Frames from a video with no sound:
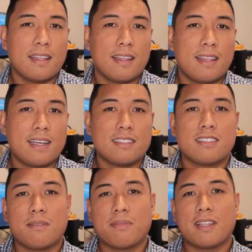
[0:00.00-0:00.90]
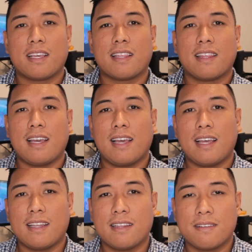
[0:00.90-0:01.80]
That's something
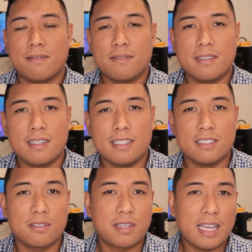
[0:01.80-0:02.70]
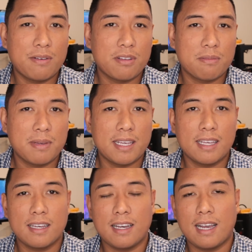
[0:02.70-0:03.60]
that is okay with
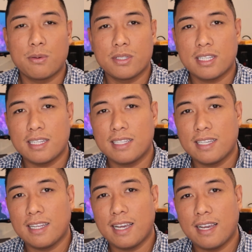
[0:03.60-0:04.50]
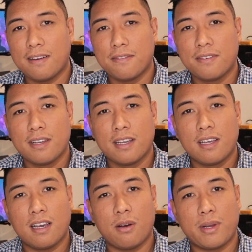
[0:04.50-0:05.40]
me. I wish I did have
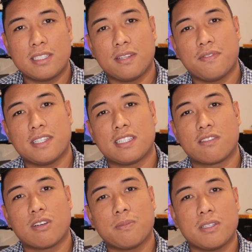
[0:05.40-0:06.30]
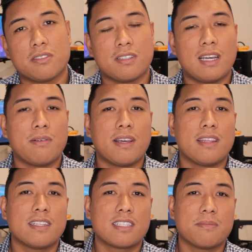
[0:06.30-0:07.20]
a way to invest in crypto, so that way
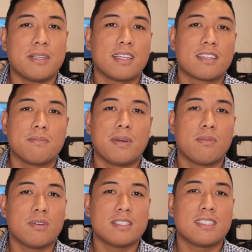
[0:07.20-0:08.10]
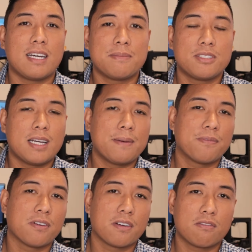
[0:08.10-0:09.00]
this could be like my one-stop shop
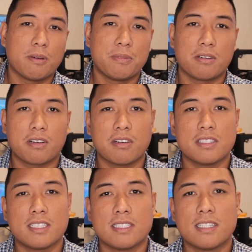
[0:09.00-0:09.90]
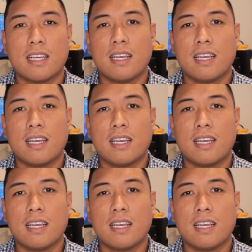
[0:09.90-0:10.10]
for cryptocurrencies.